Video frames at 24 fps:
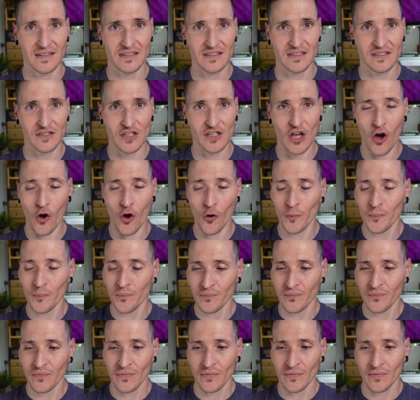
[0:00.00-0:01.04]
So
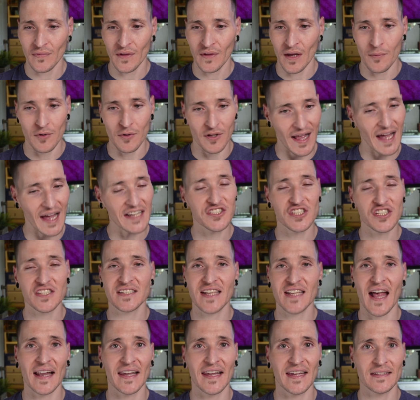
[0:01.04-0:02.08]
I'm glad she
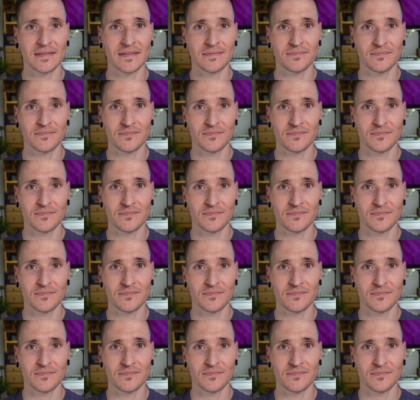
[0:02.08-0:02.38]
said it.